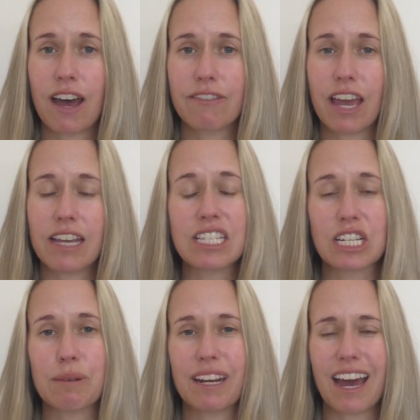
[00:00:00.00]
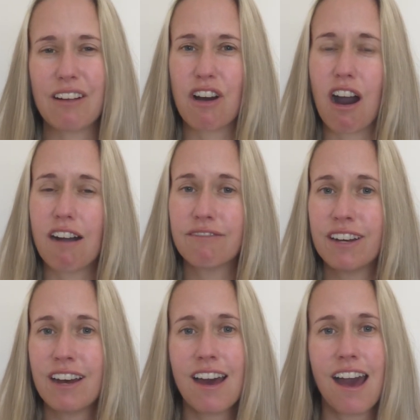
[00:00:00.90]
5 Ks took about an hour and a
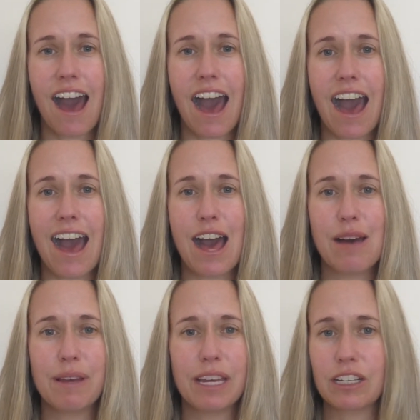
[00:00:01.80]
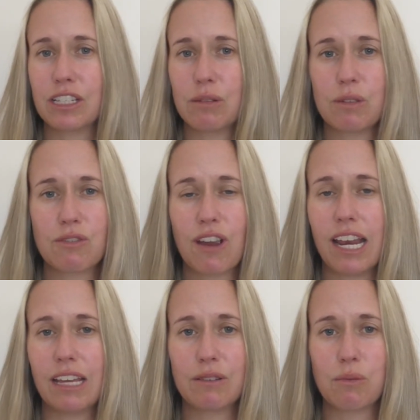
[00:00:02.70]
half. Because it was
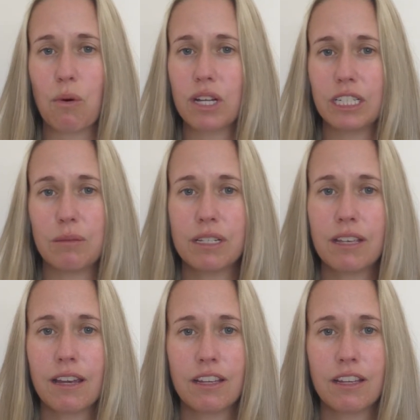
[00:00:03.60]
really, just walk a little bit,